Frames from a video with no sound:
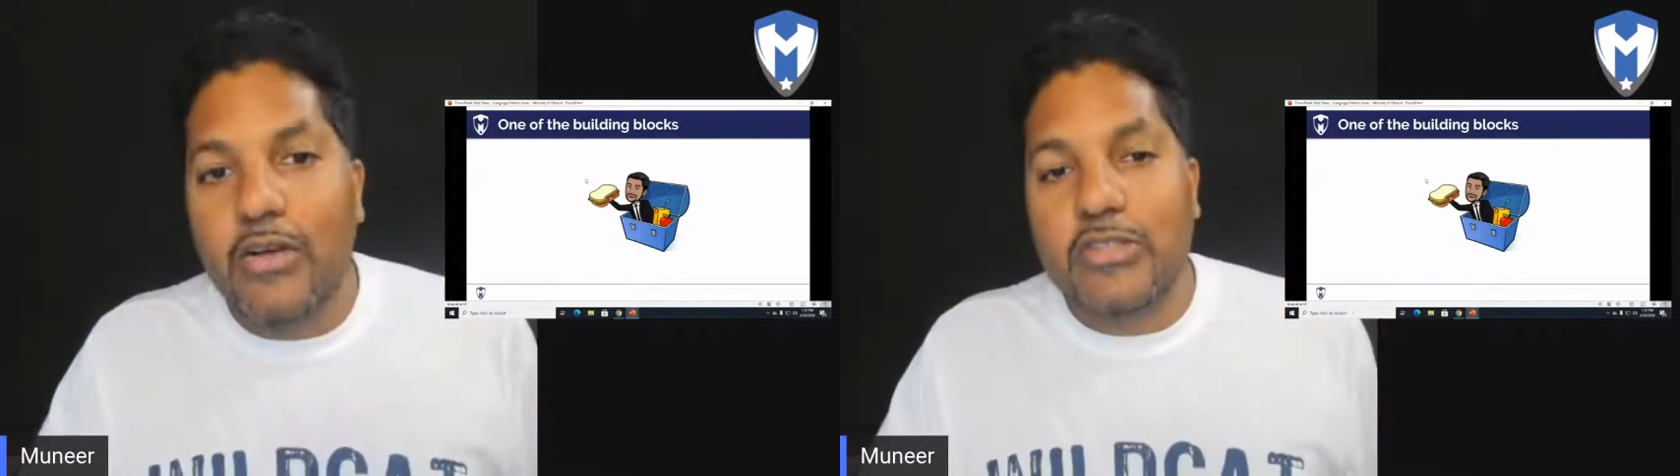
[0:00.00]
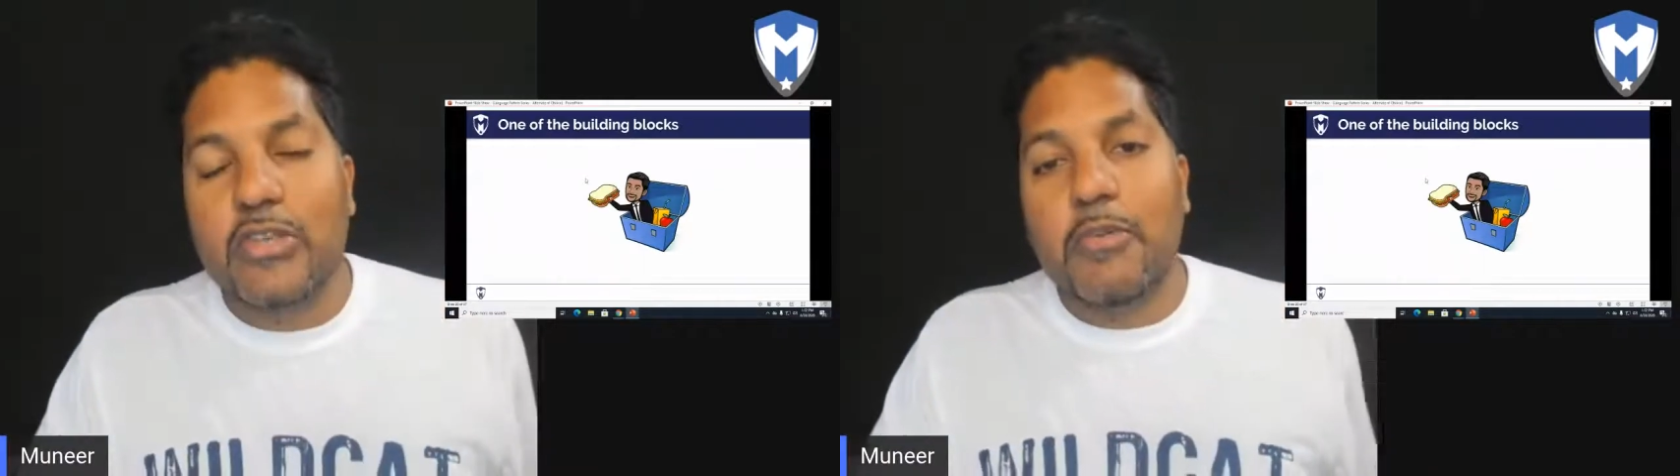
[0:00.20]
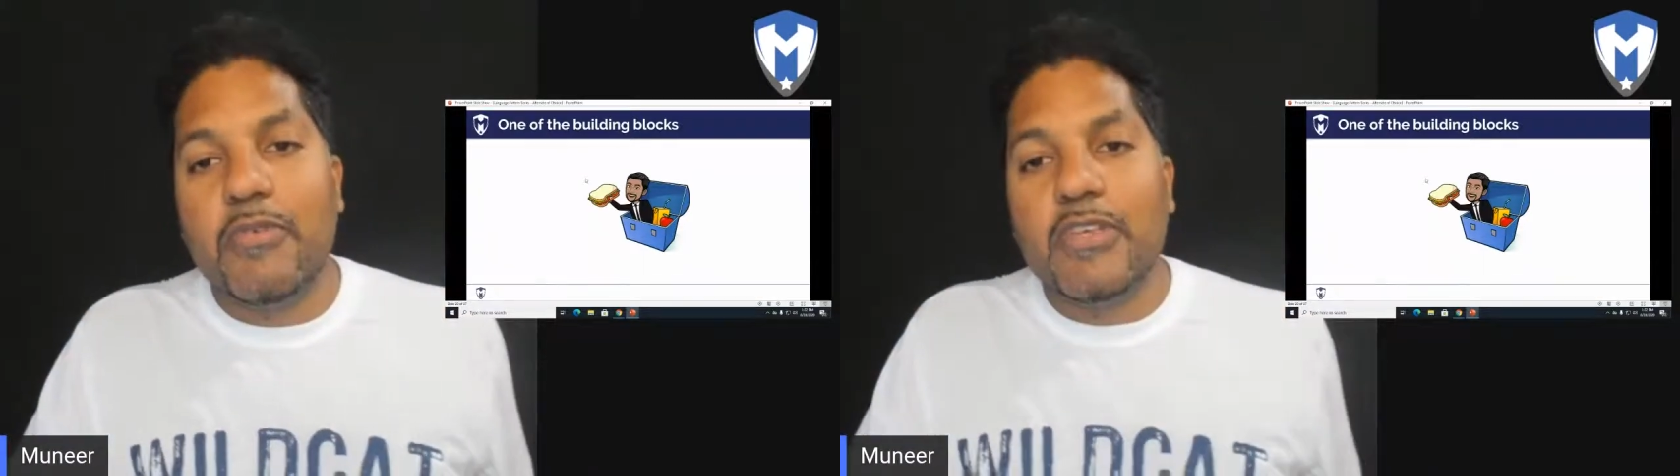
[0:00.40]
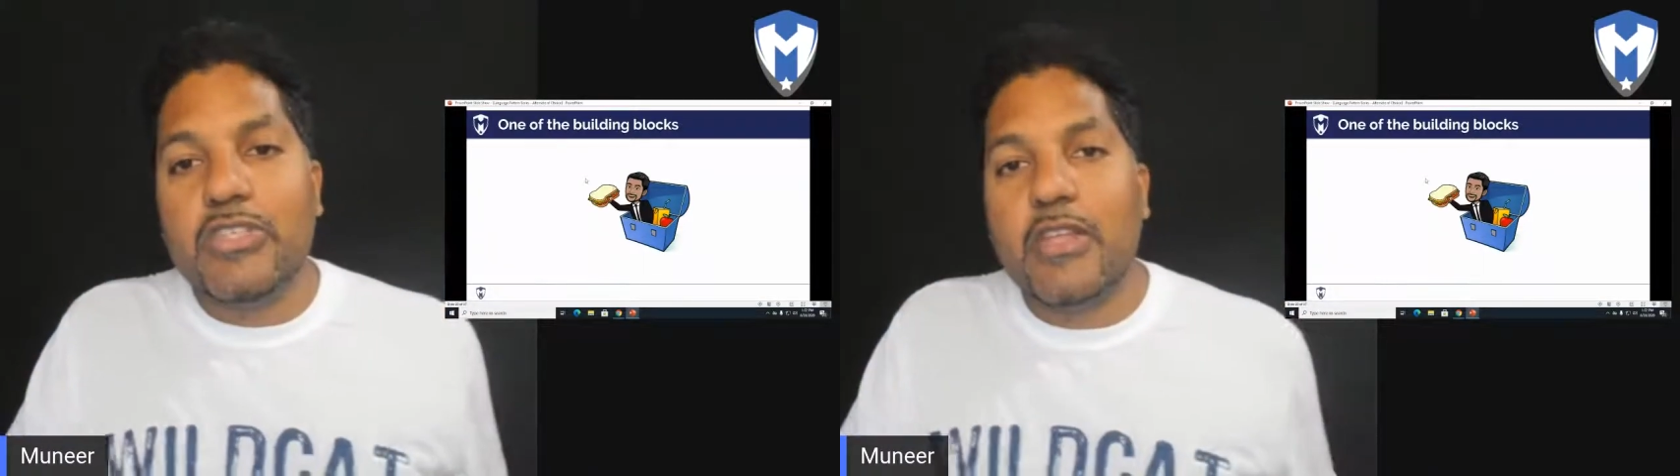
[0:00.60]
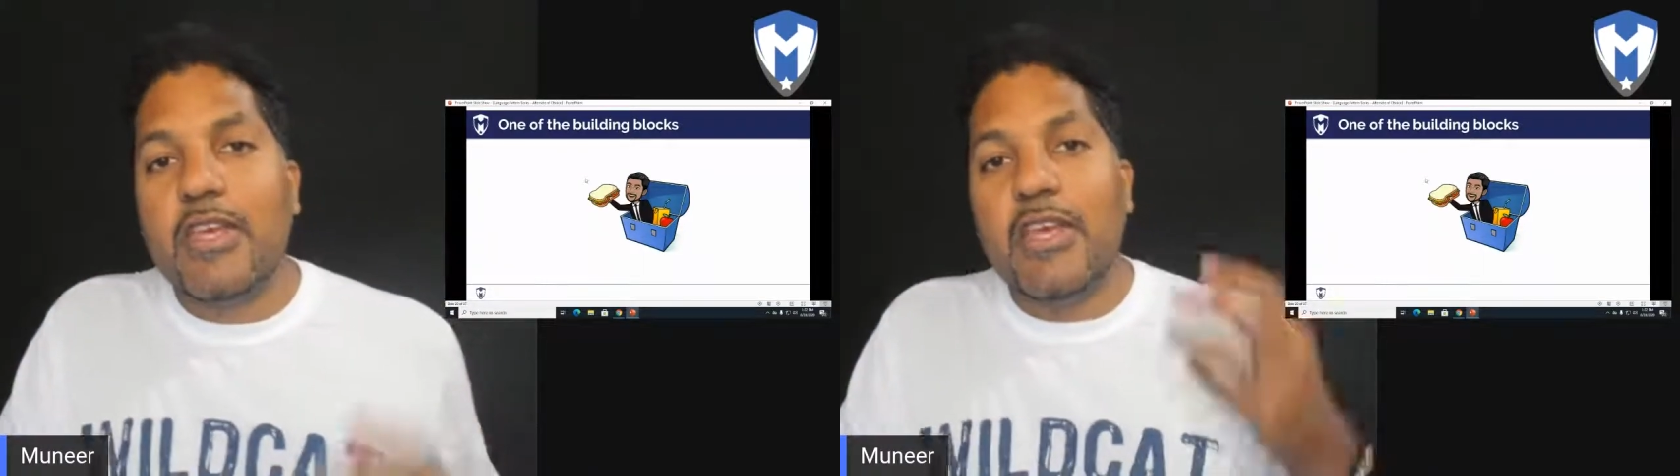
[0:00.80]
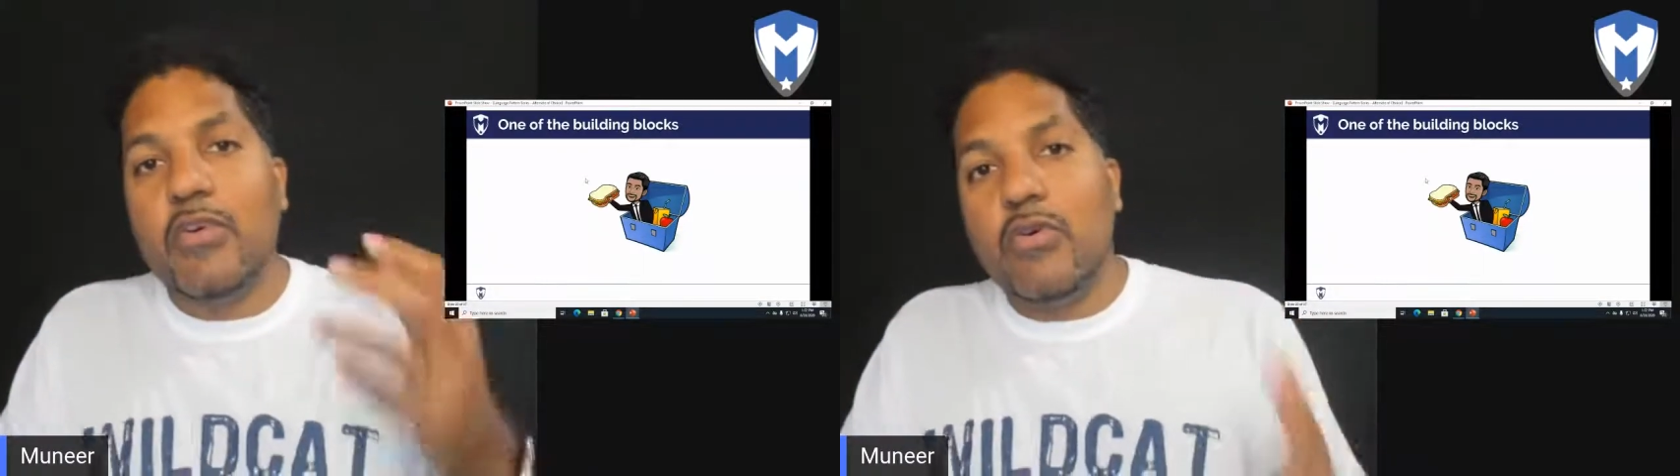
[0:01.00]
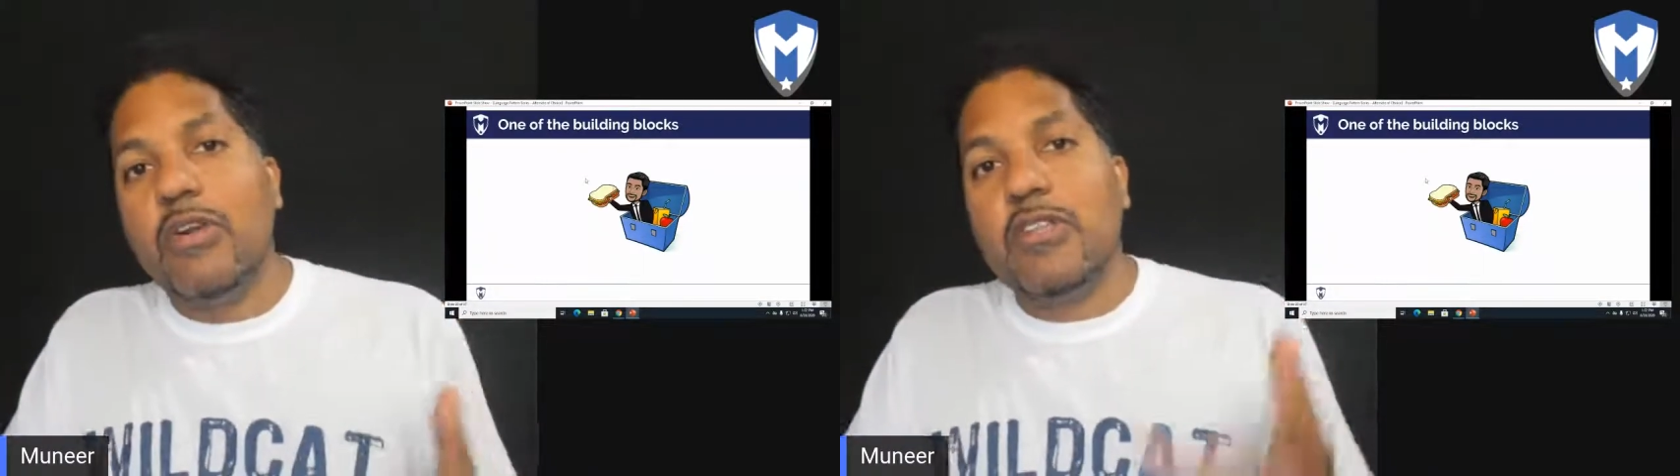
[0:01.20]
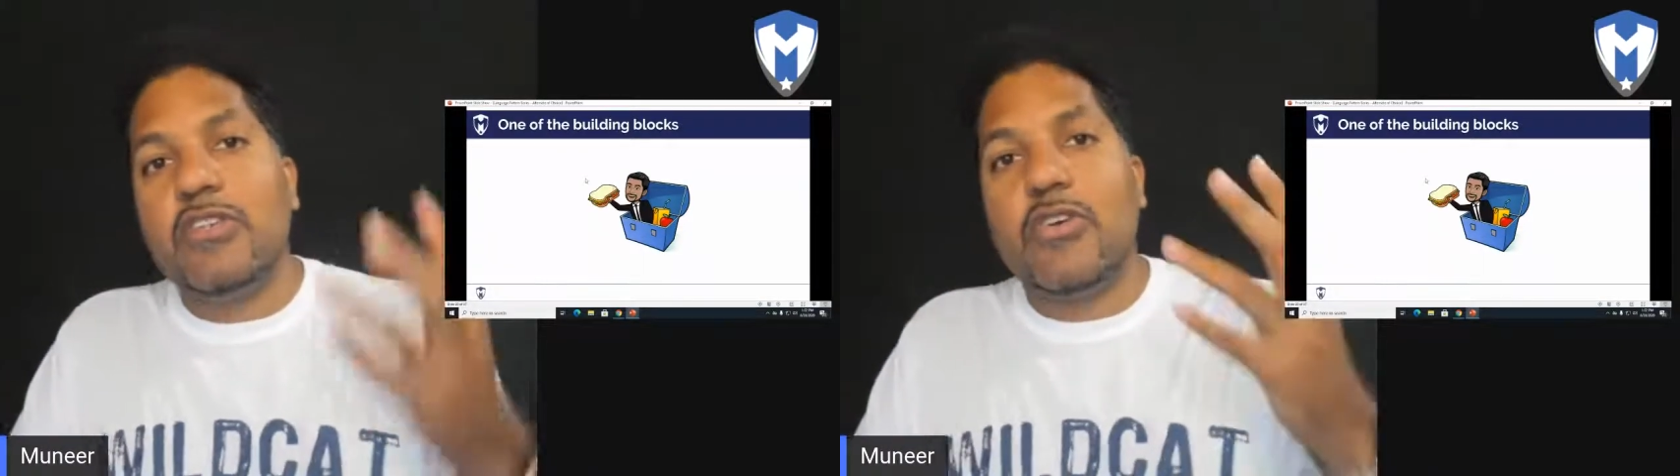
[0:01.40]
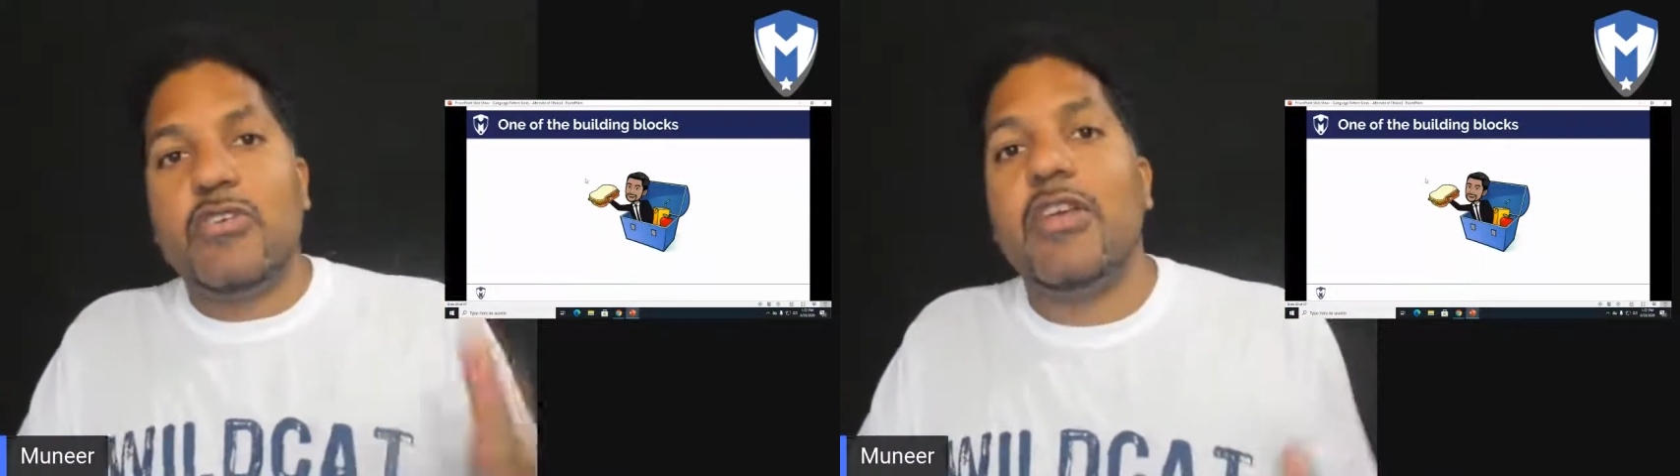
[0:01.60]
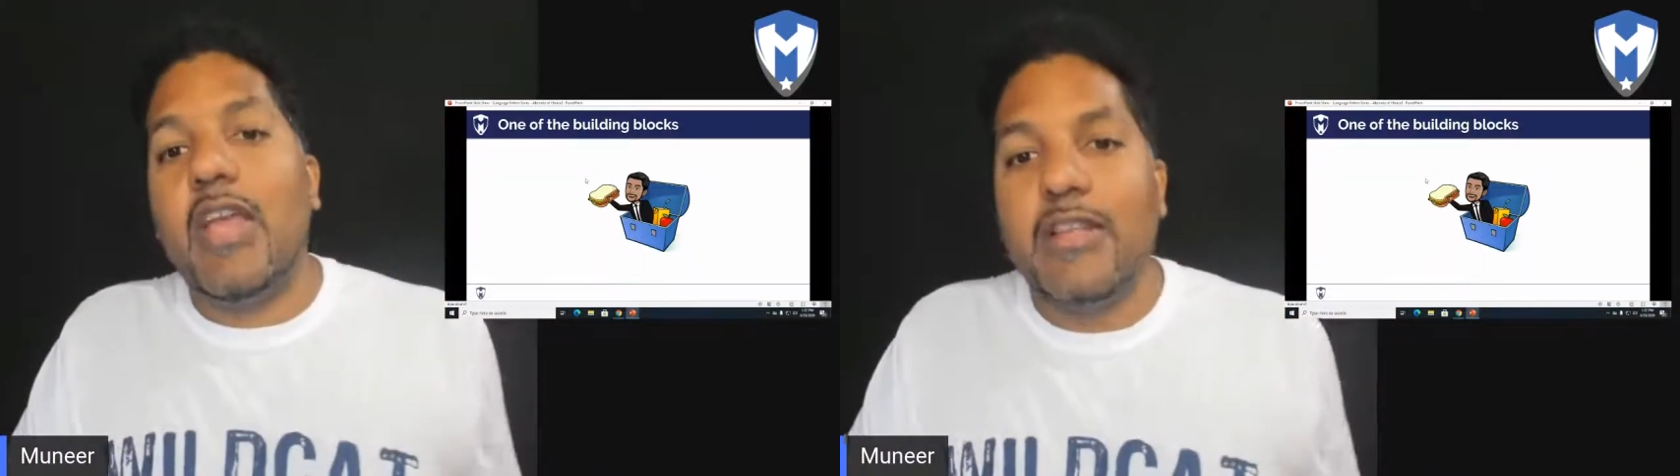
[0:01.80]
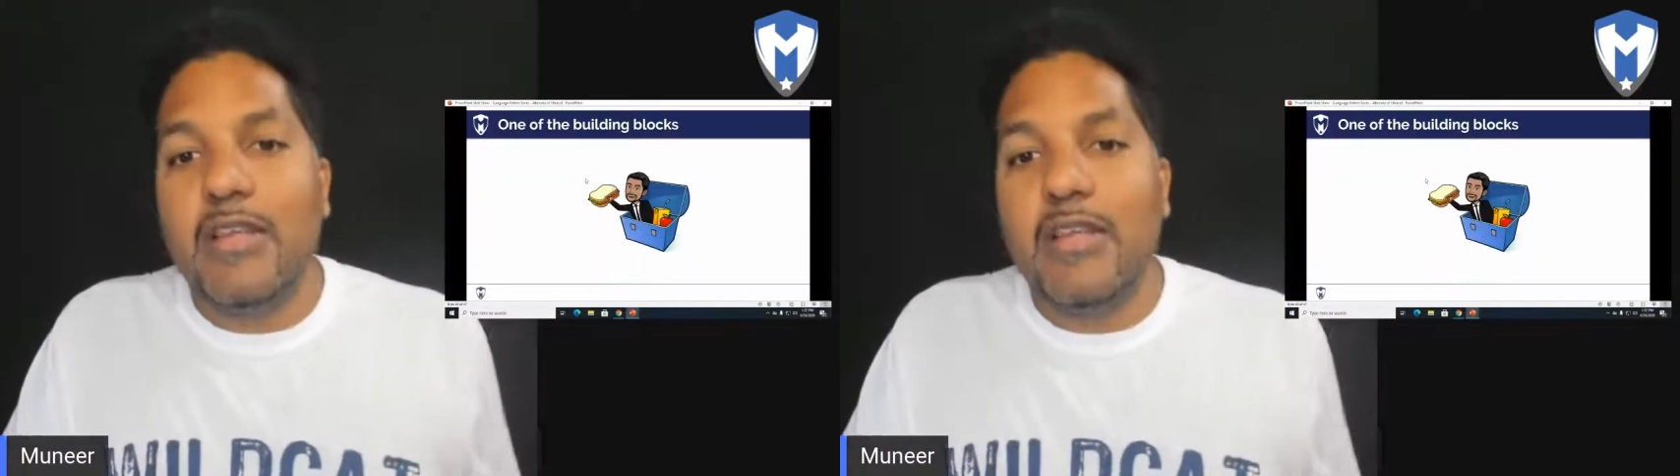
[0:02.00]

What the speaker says: on top of each other in order to create